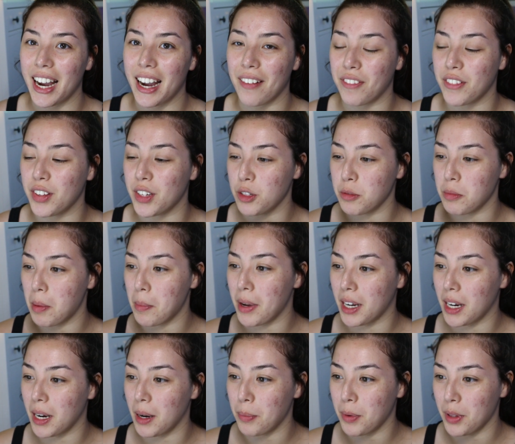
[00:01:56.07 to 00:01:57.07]
have to do my
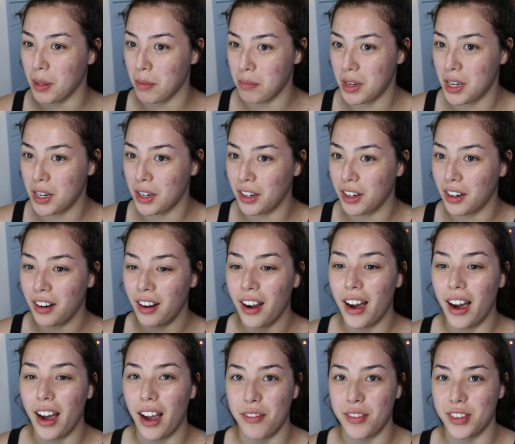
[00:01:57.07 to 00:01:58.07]
makeup with a mirror.
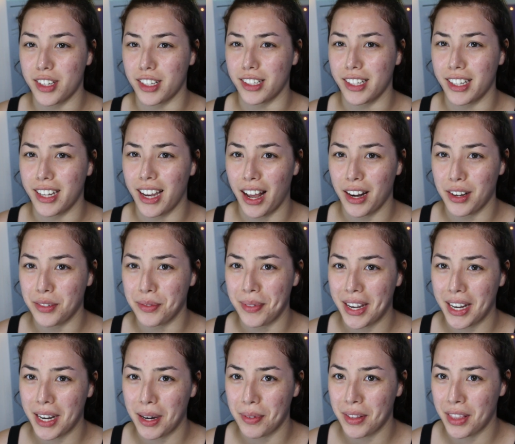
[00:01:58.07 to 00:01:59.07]
I physically can't do
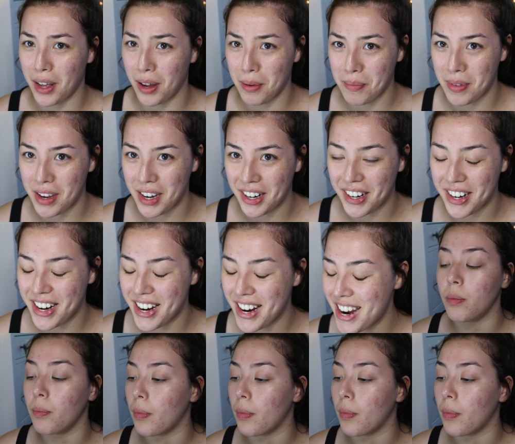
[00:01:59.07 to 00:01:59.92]
makeup without a mirror.